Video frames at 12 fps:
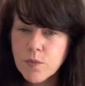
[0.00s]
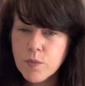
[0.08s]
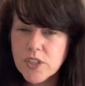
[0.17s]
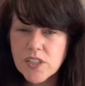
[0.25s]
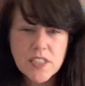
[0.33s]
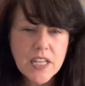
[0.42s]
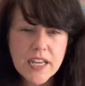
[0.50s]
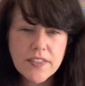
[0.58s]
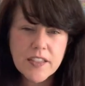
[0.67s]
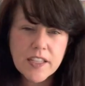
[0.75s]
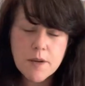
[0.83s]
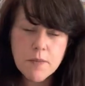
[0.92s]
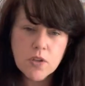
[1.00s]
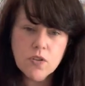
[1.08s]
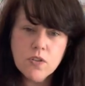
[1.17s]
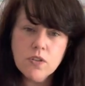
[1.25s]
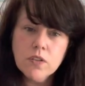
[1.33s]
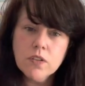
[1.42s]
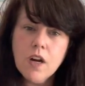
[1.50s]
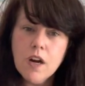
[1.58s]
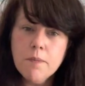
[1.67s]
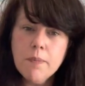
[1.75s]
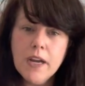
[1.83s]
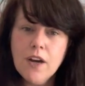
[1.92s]
which is like the chemical
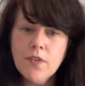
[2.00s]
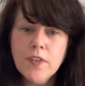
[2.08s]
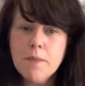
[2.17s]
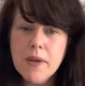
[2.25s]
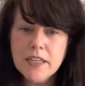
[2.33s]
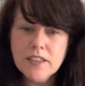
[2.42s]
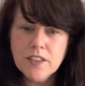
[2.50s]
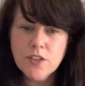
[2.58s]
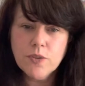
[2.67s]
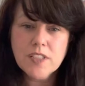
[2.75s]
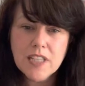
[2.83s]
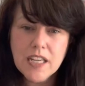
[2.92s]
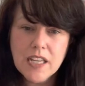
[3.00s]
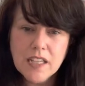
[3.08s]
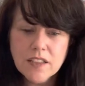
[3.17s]
compound that makes it do its thing.